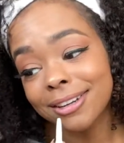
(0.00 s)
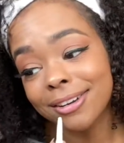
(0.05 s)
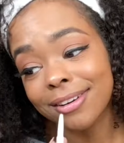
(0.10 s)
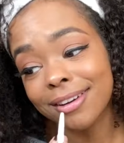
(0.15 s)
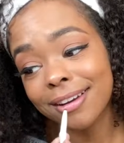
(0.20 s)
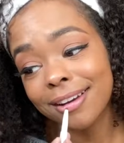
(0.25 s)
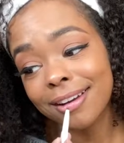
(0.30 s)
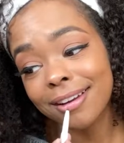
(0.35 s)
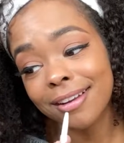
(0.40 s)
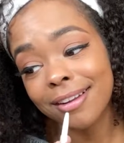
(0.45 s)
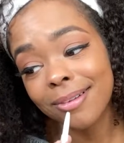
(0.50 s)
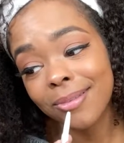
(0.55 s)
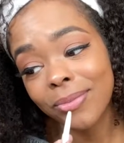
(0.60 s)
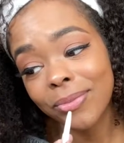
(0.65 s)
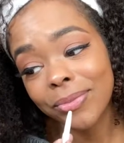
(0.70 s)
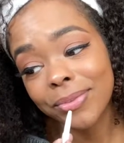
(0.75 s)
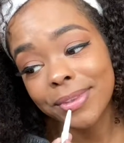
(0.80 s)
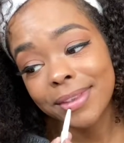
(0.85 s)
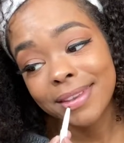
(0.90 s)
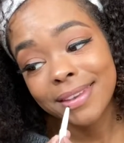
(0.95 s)
okay?
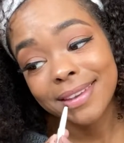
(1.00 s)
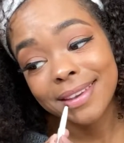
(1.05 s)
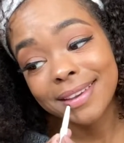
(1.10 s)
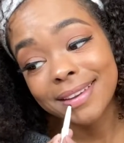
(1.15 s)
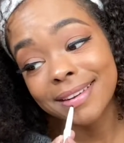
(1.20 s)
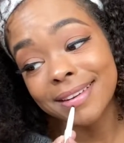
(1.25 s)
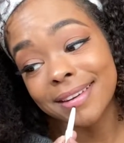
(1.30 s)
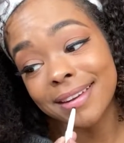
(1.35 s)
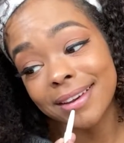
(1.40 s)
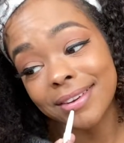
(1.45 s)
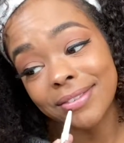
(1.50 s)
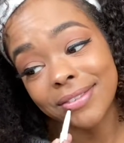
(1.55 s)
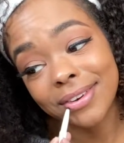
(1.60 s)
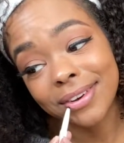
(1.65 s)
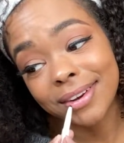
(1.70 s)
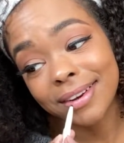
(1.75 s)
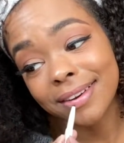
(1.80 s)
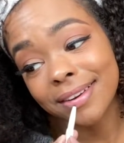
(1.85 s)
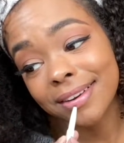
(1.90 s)
Never.